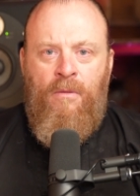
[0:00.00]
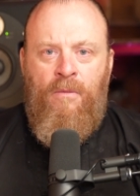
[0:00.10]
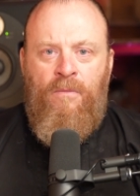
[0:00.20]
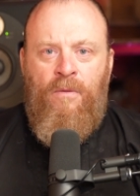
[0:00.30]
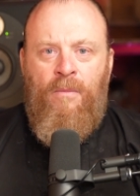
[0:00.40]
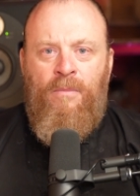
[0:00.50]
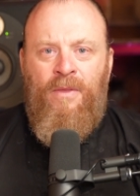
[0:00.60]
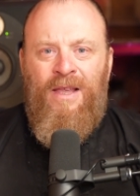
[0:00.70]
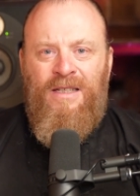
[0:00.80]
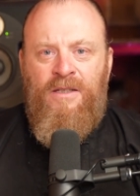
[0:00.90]
from
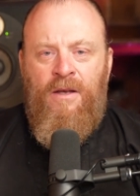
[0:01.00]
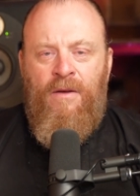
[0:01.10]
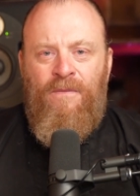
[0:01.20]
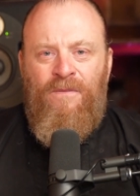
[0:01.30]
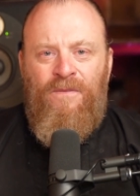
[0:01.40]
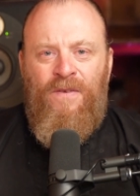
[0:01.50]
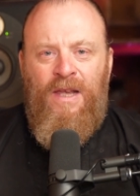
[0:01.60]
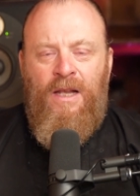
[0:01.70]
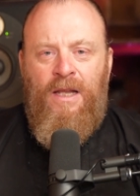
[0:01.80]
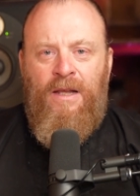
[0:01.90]
this
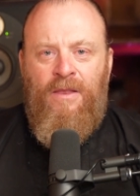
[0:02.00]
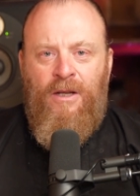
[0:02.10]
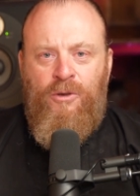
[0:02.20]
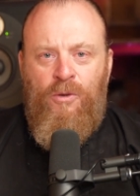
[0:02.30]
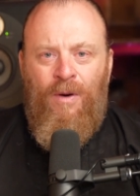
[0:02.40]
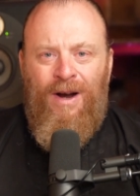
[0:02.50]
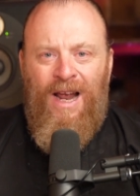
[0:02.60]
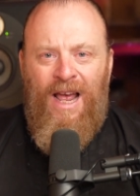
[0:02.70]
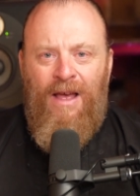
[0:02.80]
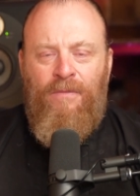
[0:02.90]
feeling that you are
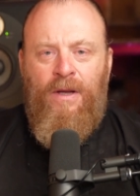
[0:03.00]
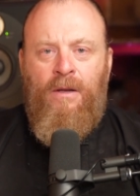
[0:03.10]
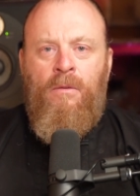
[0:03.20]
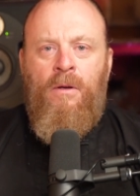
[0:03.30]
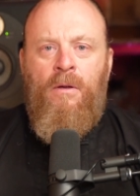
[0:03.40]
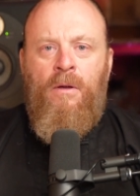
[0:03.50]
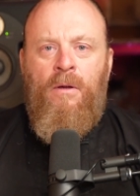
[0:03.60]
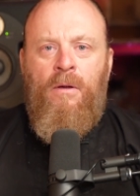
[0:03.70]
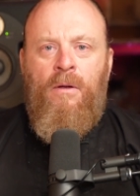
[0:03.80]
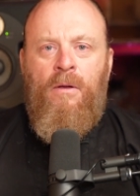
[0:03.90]
having,
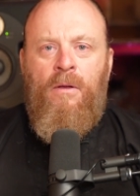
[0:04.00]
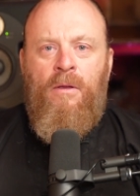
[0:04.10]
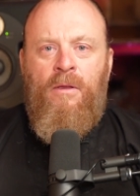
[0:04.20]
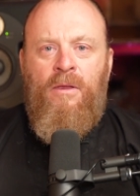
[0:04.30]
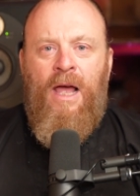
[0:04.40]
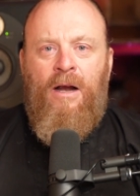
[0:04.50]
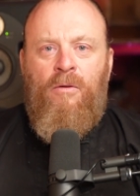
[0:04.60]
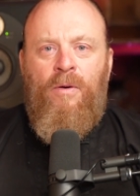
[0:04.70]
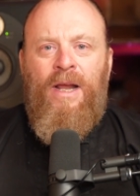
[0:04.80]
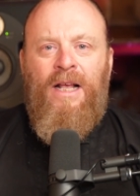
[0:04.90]
that
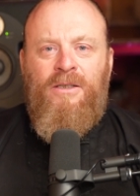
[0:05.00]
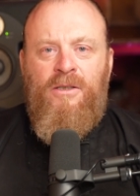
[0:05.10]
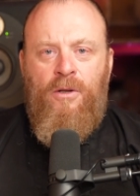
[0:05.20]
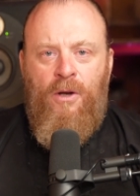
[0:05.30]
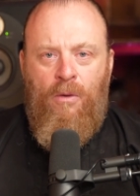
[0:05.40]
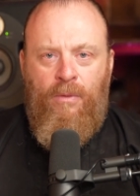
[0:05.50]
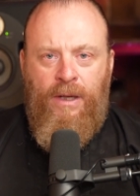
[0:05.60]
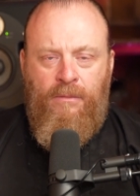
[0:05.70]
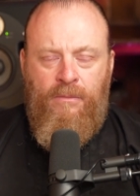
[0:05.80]
creates the knowing.